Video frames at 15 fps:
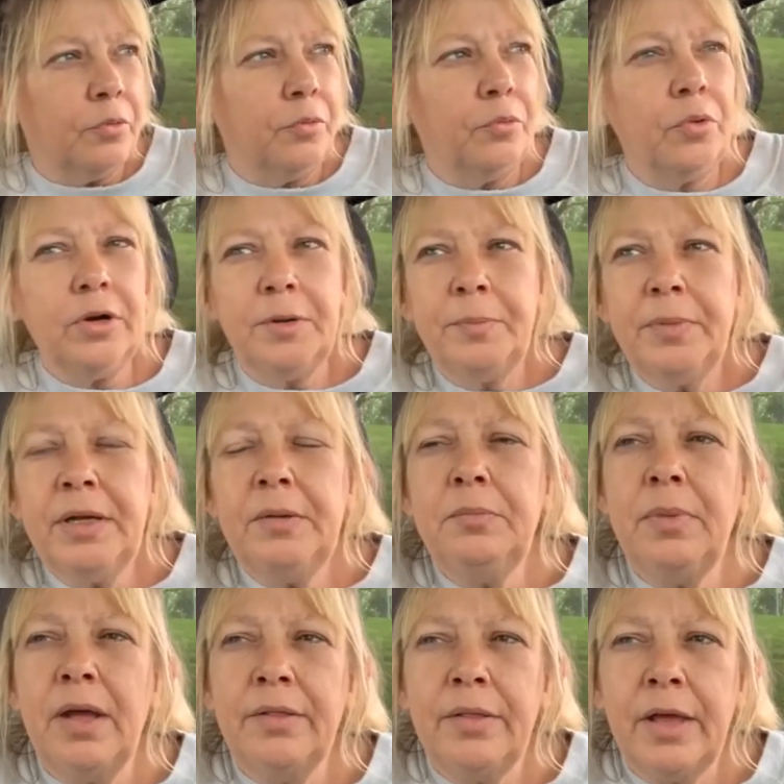What I mean
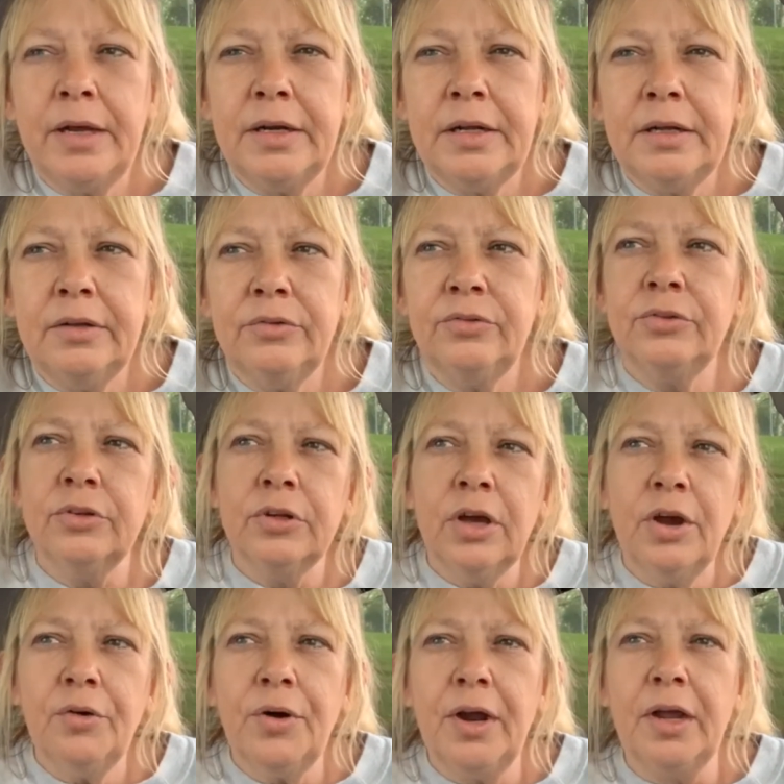by that is,
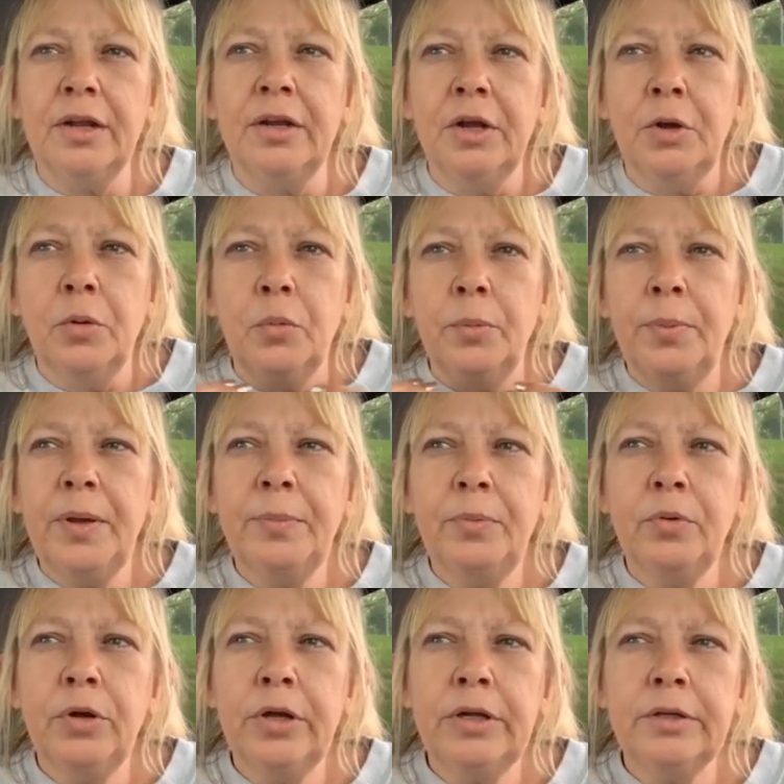all right, when
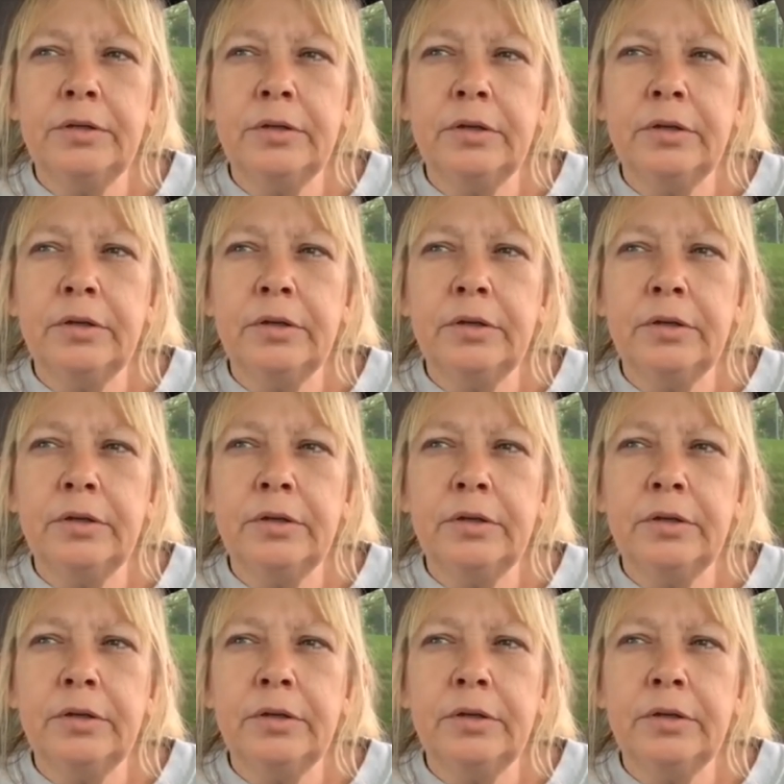people get